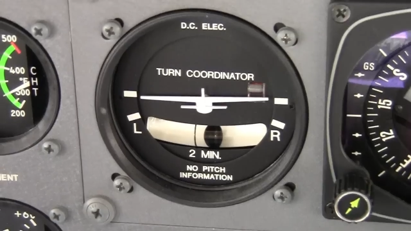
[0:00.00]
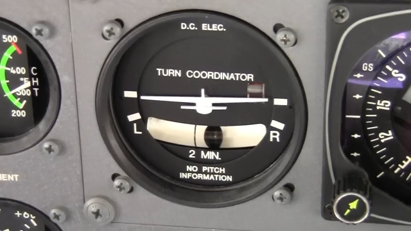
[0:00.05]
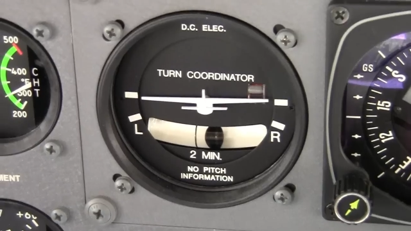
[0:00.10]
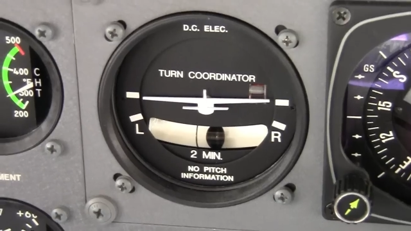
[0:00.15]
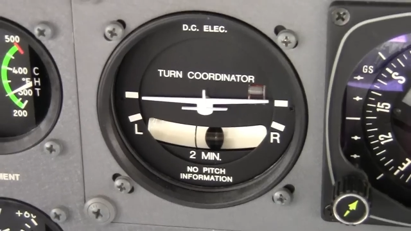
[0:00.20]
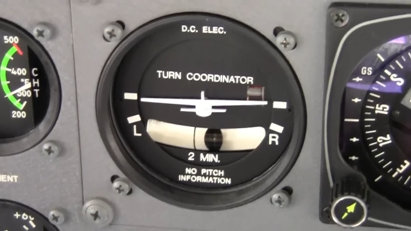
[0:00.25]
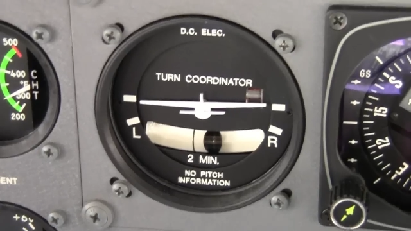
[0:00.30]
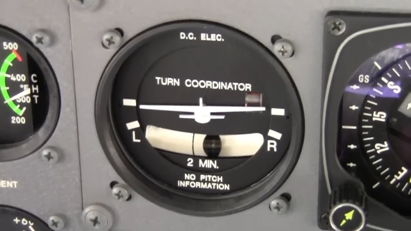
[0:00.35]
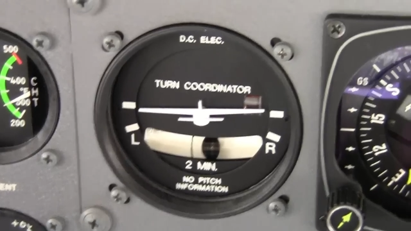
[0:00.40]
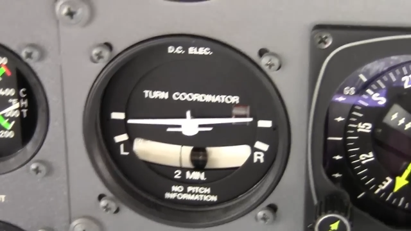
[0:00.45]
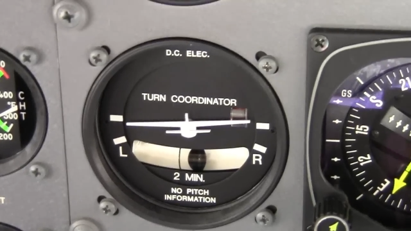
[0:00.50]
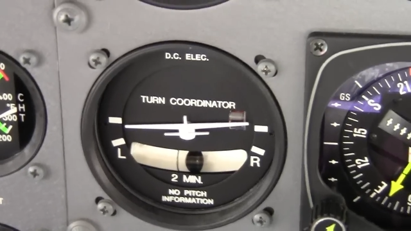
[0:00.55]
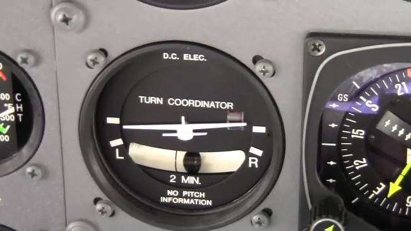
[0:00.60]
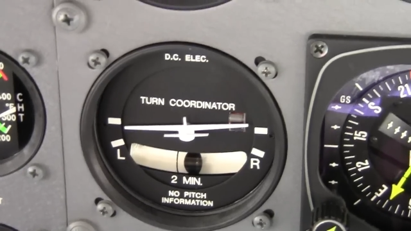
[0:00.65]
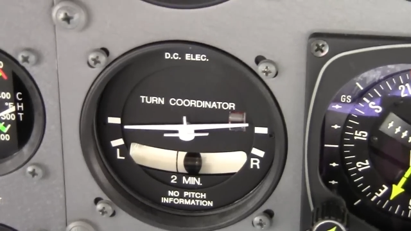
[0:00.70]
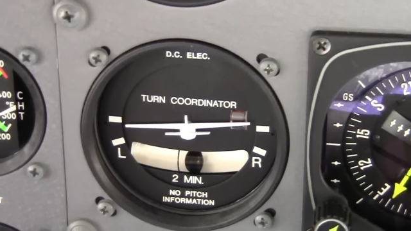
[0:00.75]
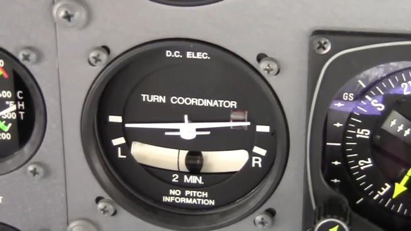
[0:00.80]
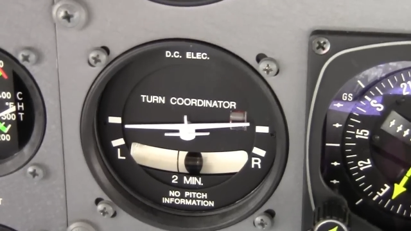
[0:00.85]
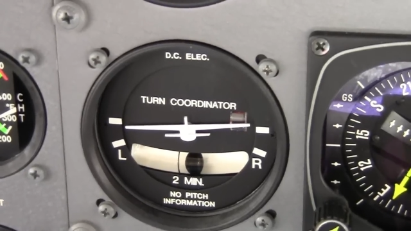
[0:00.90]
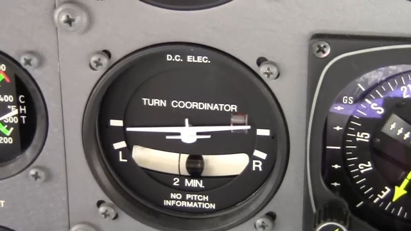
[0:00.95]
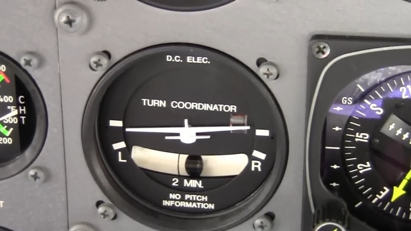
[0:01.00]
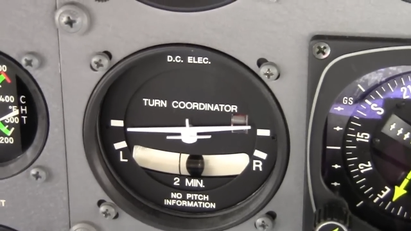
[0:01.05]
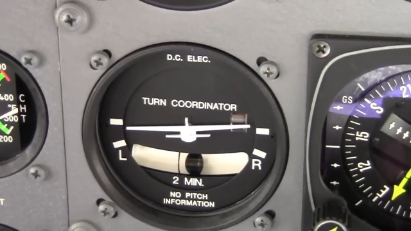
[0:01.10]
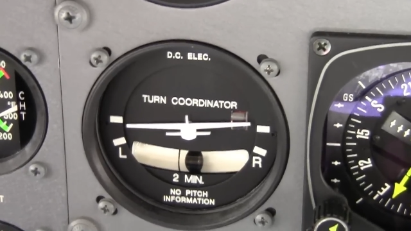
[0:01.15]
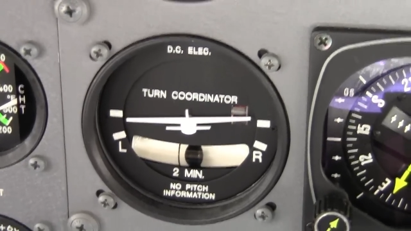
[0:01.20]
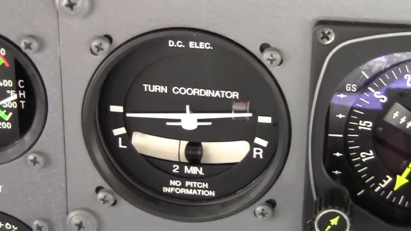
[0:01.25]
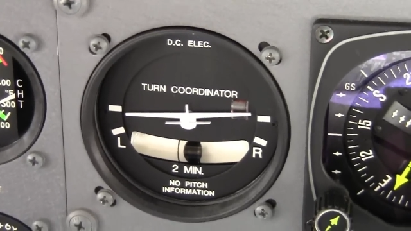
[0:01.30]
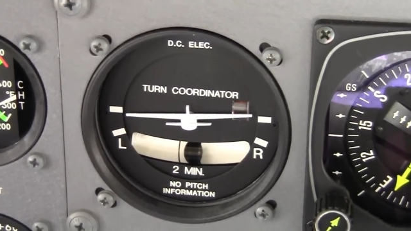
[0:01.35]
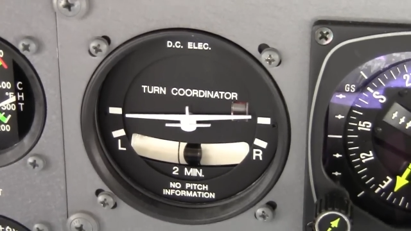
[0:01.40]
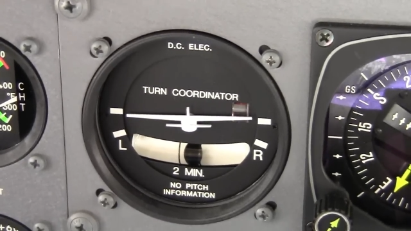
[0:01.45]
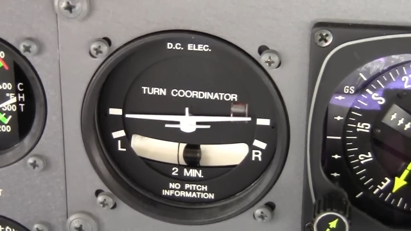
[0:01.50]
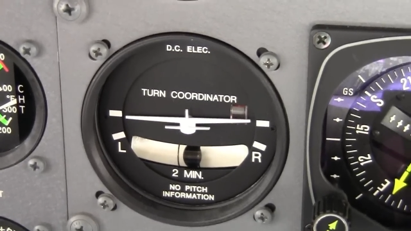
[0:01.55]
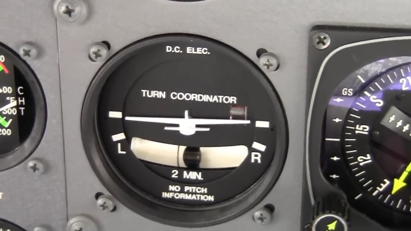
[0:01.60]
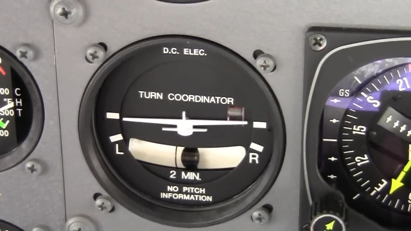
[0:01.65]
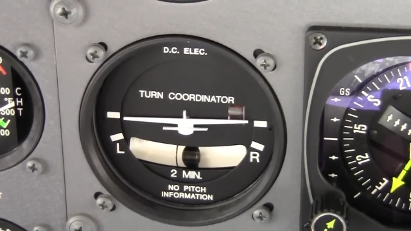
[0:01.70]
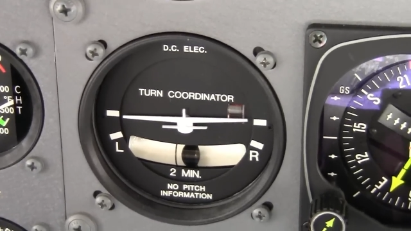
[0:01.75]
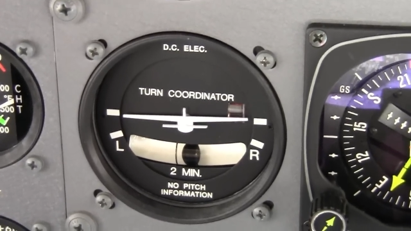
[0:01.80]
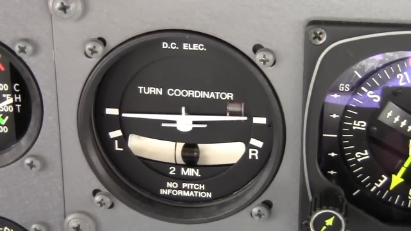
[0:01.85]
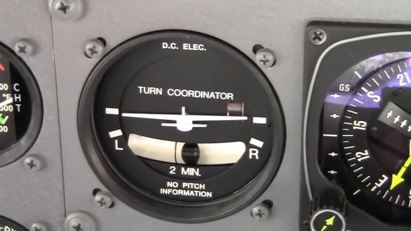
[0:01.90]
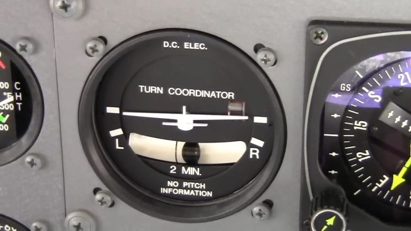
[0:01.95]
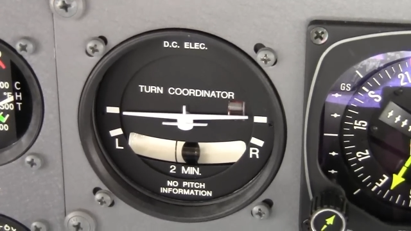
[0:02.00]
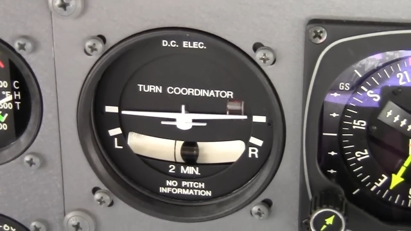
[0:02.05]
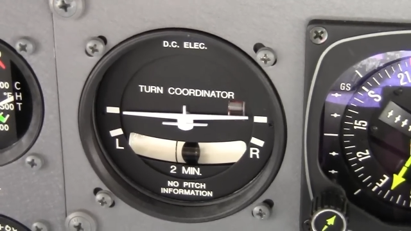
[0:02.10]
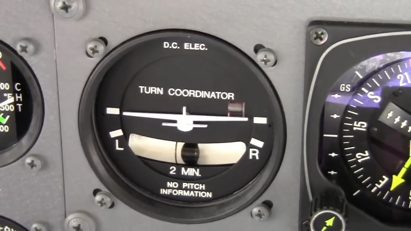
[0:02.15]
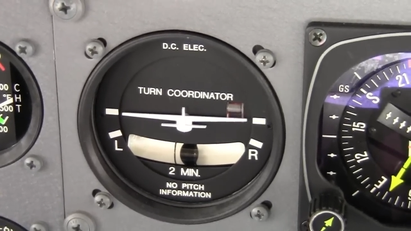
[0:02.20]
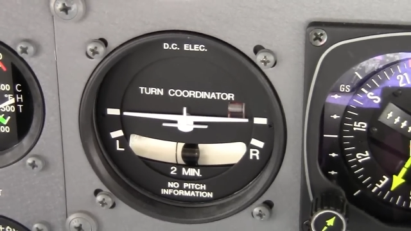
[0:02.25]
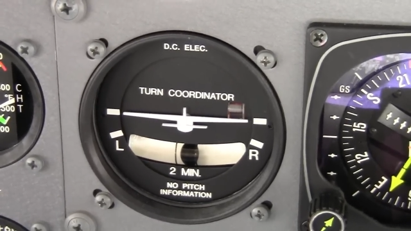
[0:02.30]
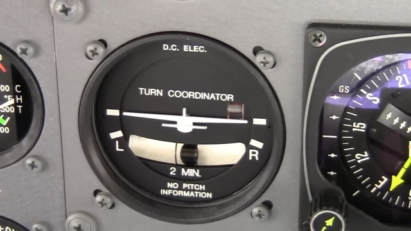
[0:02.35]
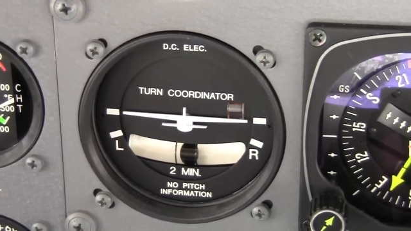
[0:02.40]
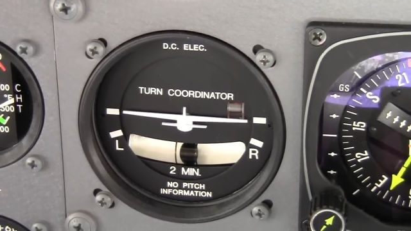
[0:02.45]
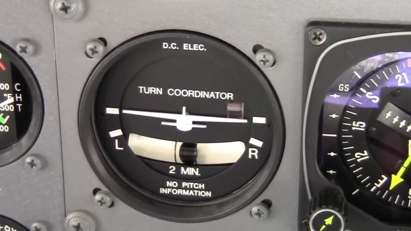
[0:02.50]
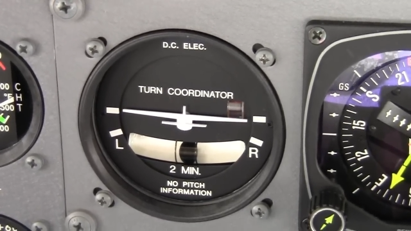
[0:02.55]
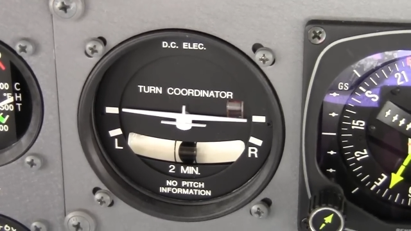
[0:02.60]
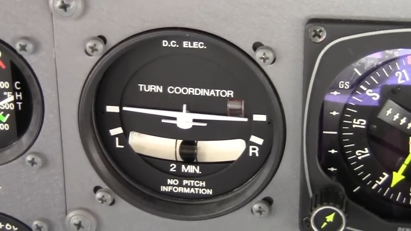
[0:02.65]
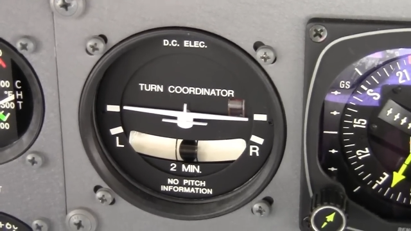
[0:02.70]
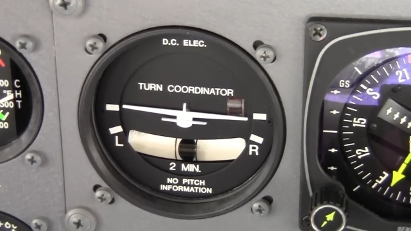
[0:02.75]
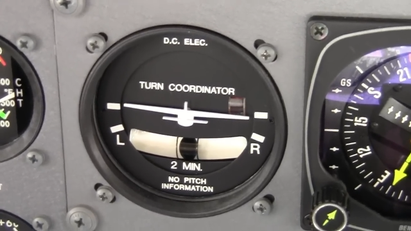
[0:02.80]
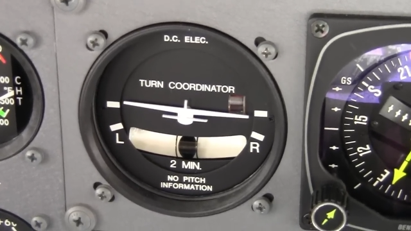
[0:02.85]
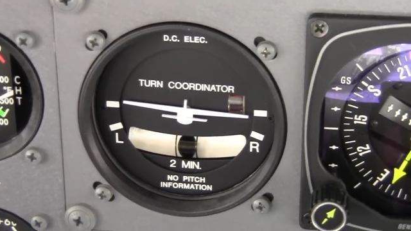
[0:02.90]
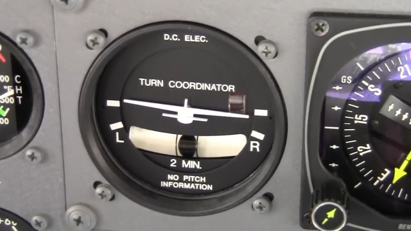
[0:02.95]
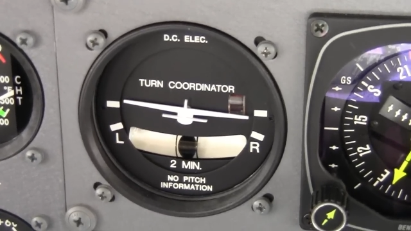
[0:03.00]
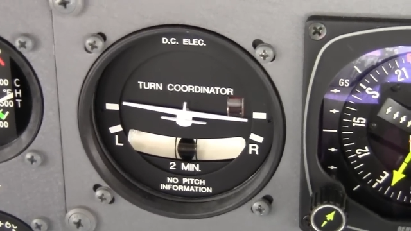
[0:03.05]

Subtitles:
No face is visible, so there are no lips to read.